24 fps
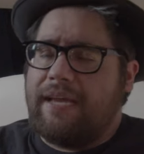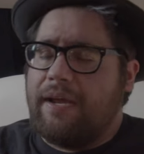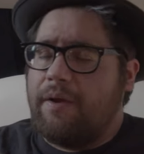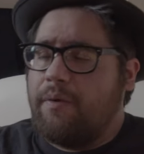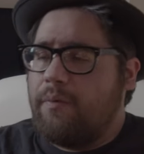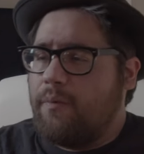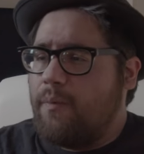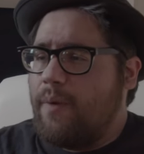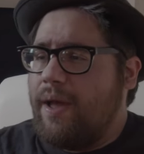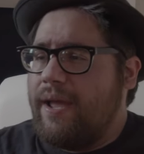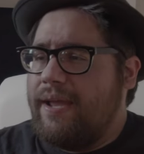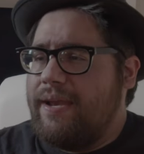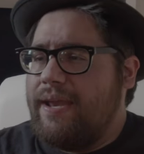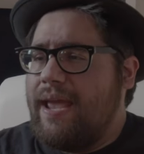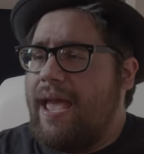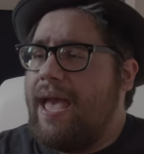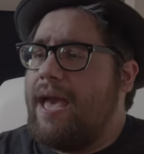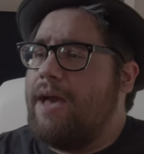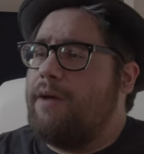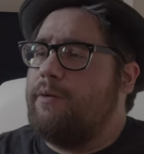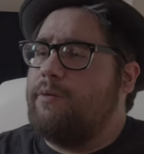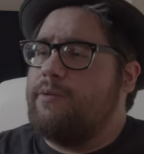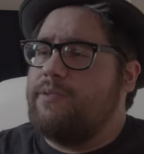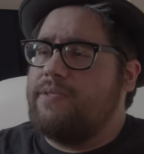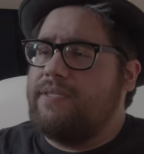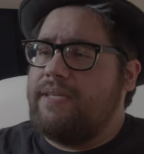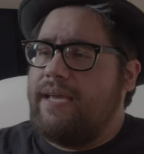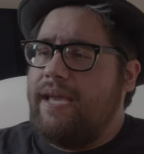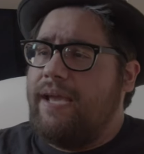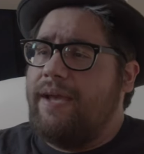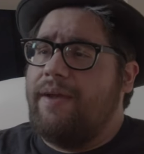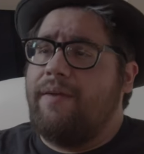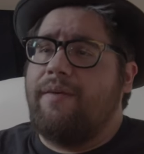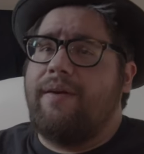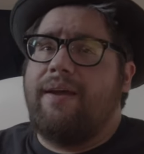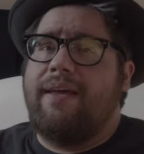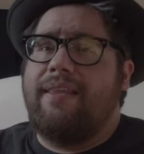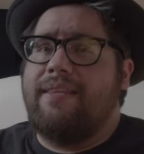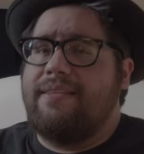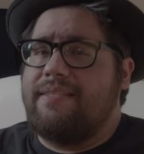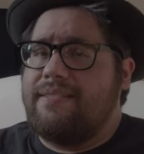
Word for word: that grindhouse era,